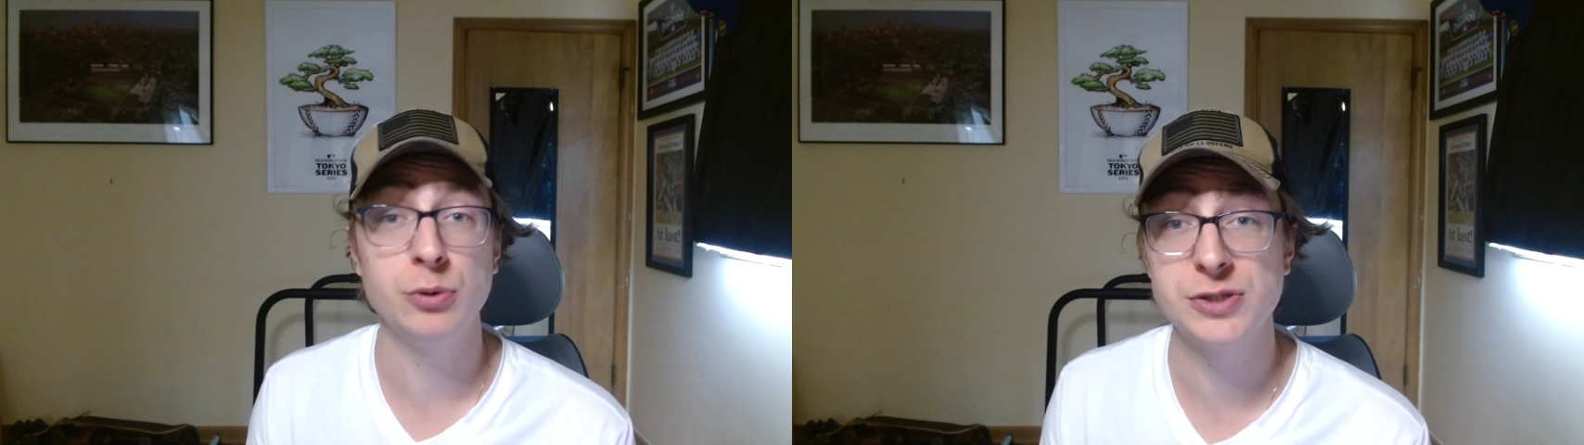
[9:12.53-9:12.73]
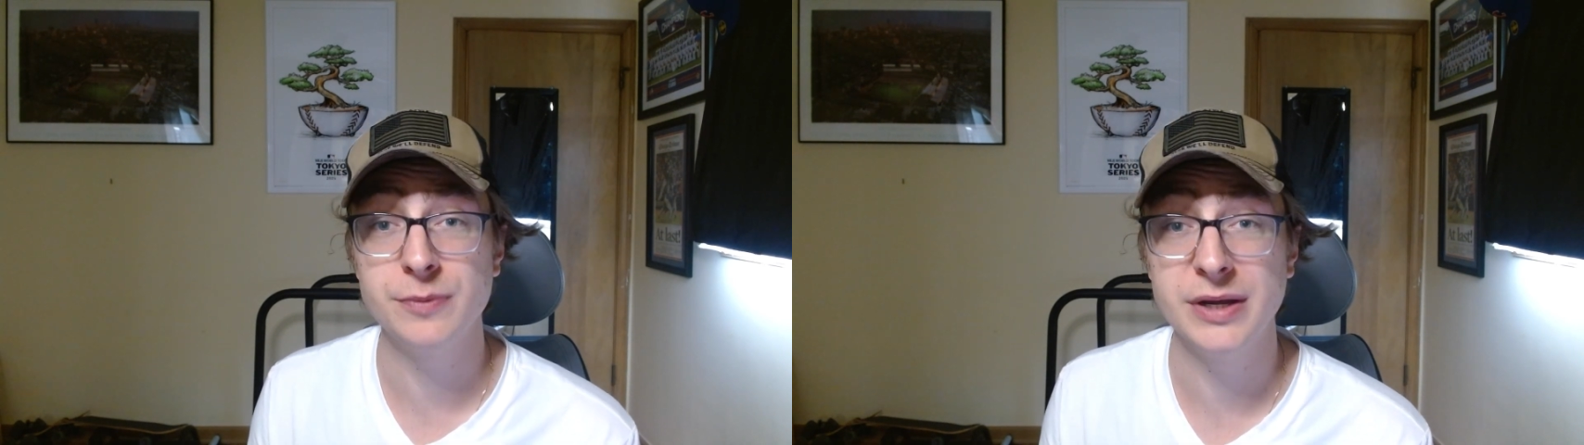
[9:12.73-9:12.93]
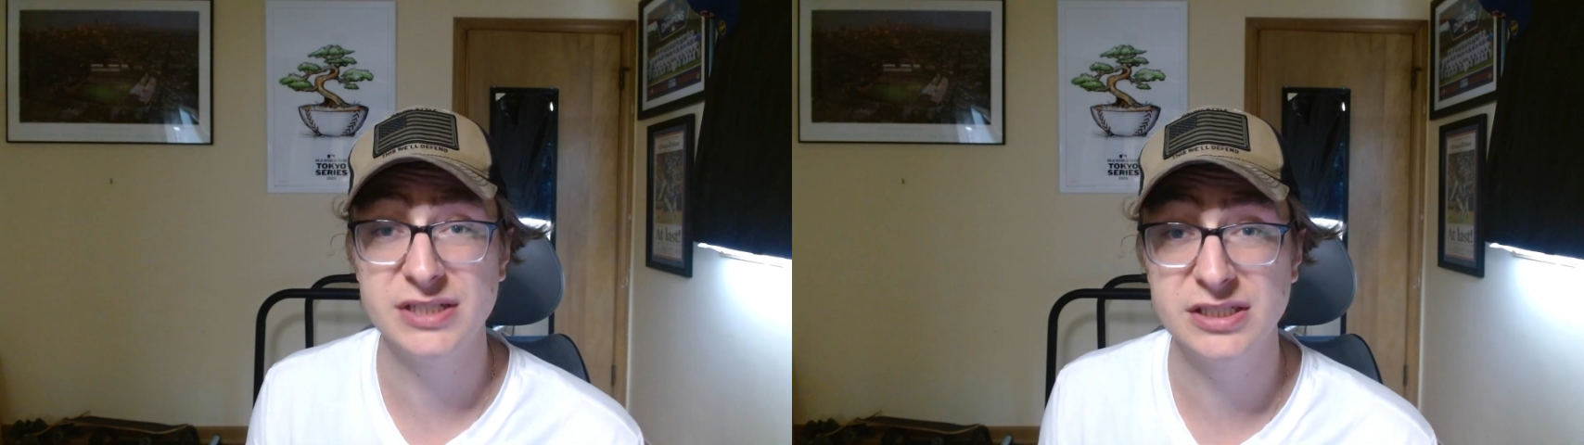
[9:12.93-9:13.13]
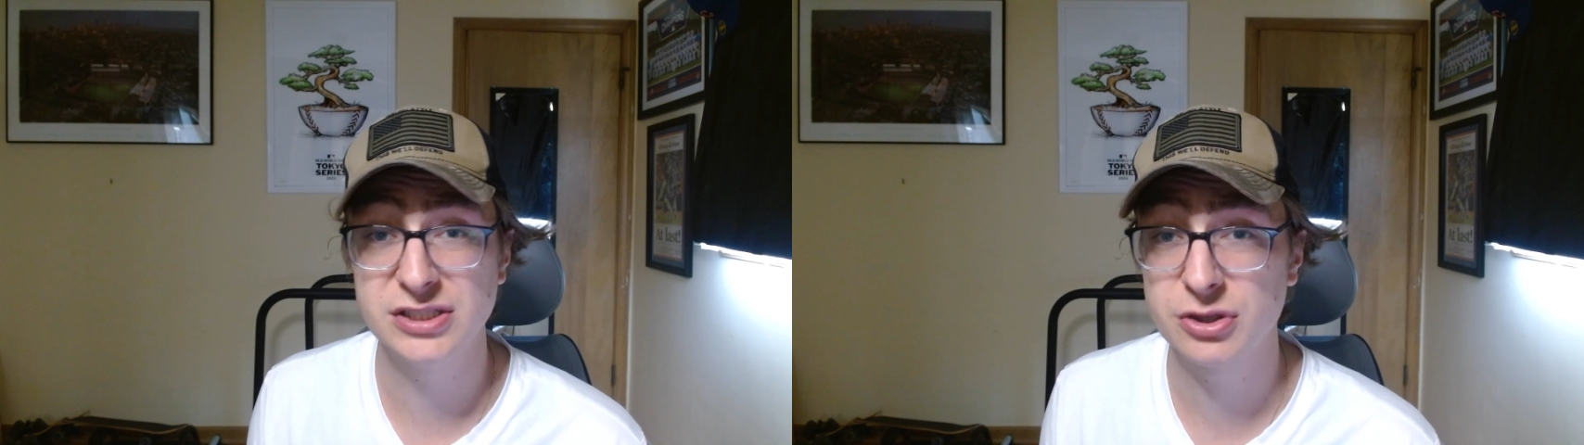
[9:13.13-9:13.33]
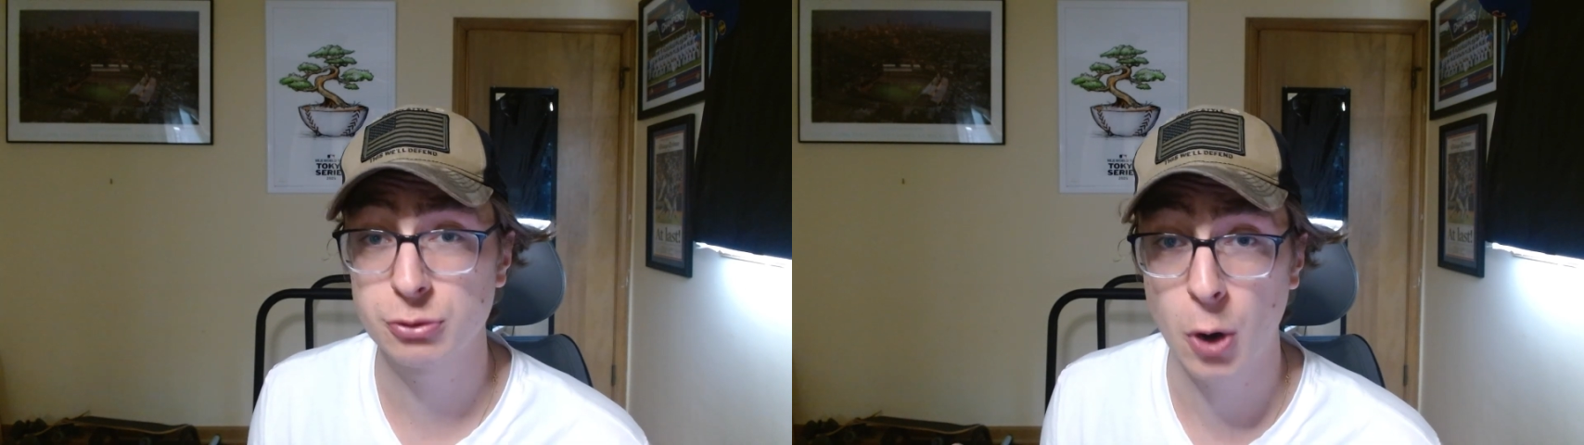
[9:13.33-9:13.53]
which means
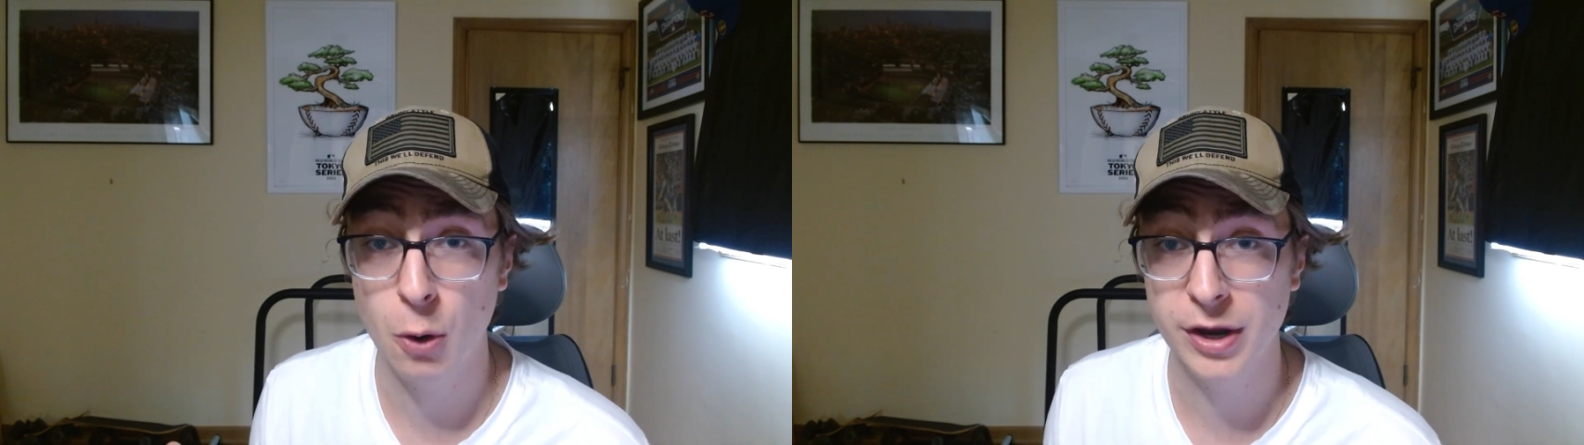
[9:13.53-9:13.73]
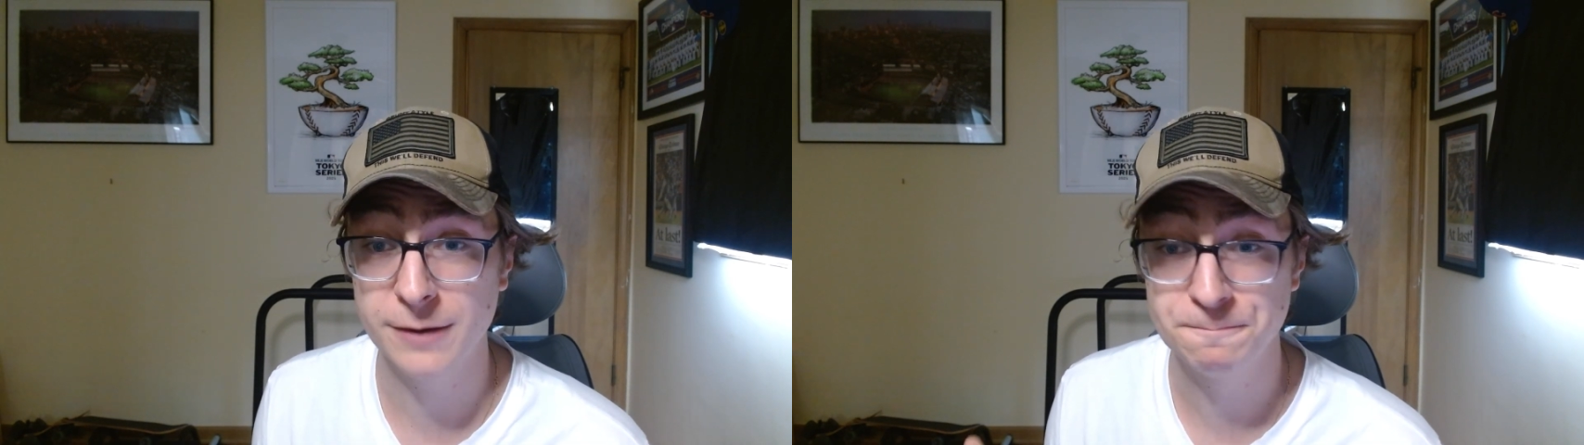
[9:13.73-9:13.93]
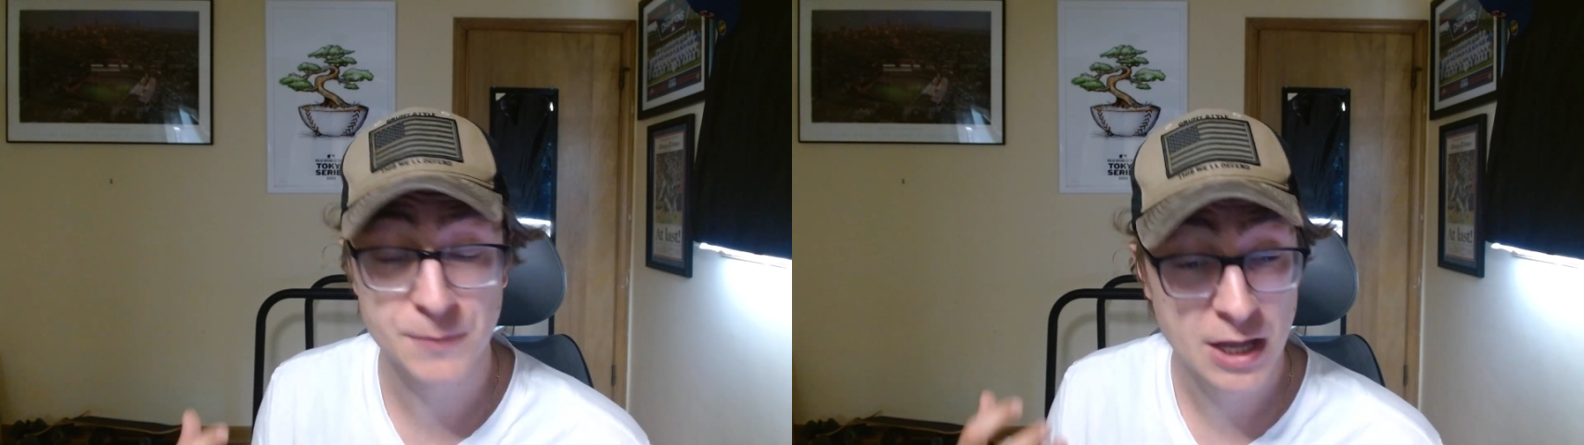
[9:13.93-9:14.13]
he's throwing